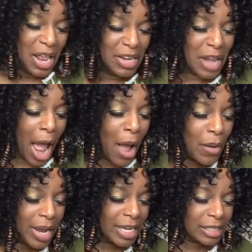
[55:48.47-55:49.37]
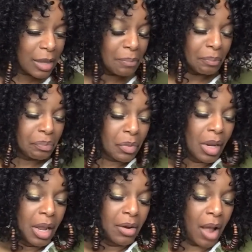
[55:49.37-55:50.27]
No, it is.
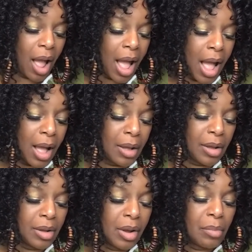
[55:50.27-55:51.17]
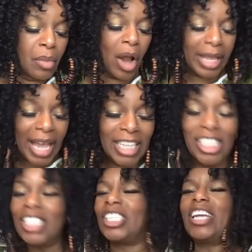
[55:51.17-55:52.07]

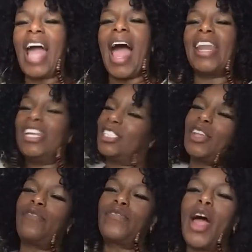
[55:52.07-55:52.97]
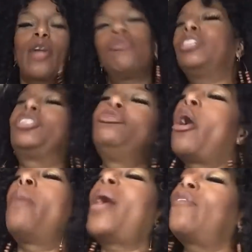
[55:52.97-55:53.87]
Marquisha, she got it. It's the flirt. What you know
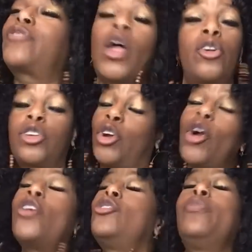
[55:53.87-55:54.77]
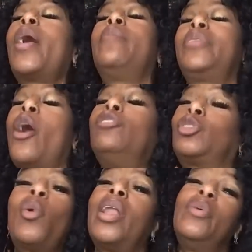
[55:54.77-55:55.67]
about flirt? Girl, you better be over
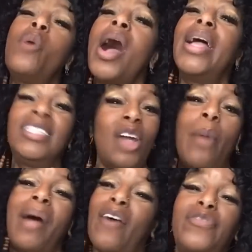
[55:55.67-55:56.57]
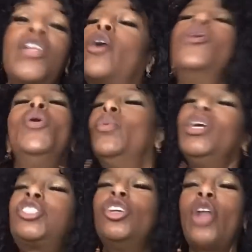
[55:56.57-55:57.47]
21 talking about flirt. What
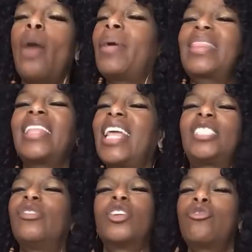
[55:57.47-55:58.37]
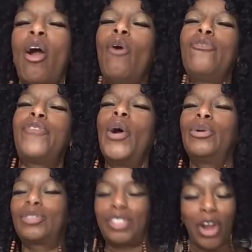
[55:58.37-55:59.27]
you know about that? That's for grown
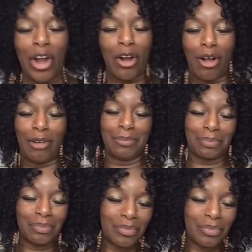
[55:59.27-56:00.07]
folks, girl.